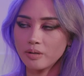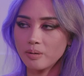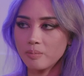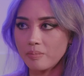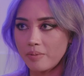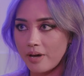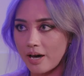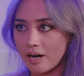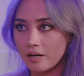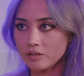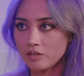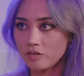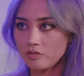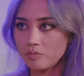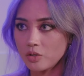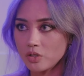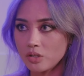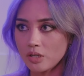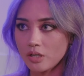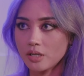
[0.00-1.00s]
impact of
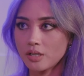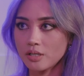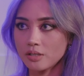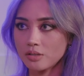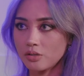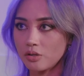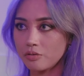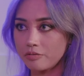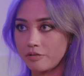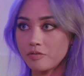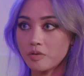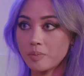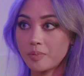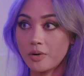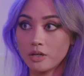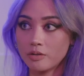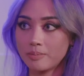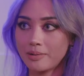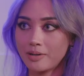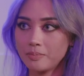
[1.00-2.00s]
music is your favorite part
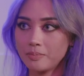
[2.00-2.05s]
about